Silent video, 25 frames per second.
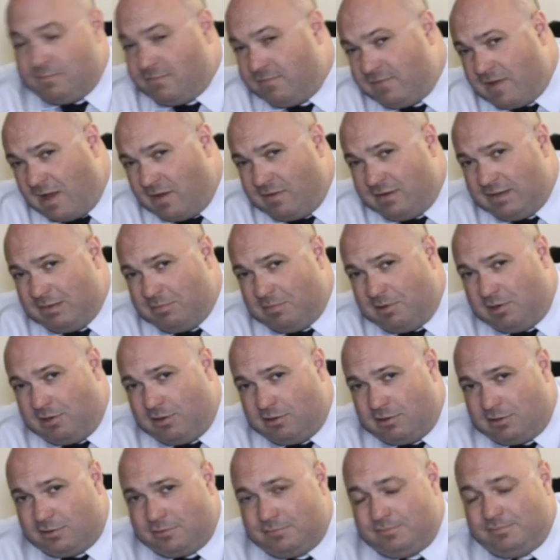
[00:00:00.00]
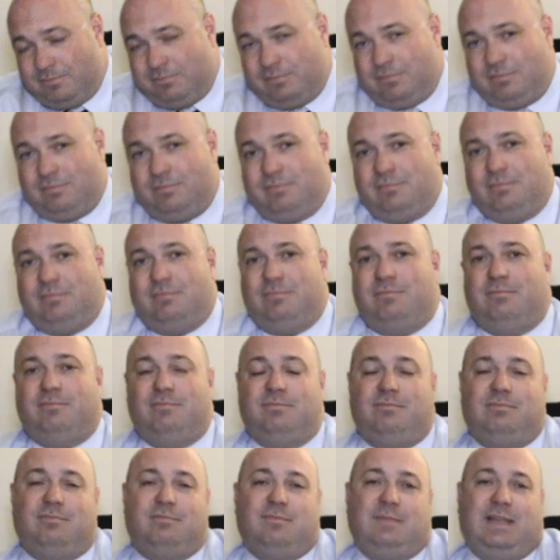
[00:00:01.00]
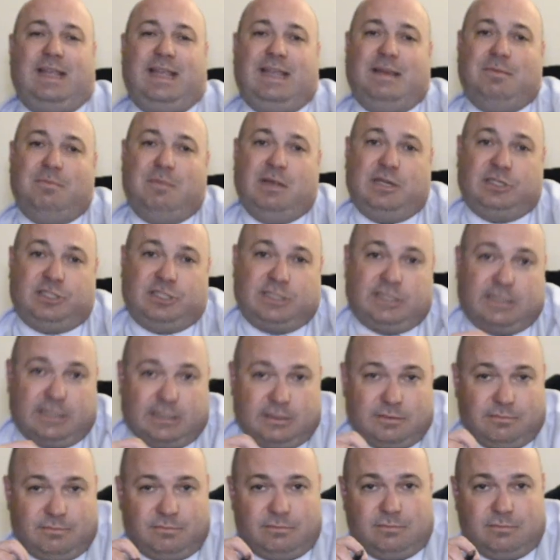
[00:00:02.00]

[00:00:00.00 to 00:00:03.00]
Felony murder. In Michigan,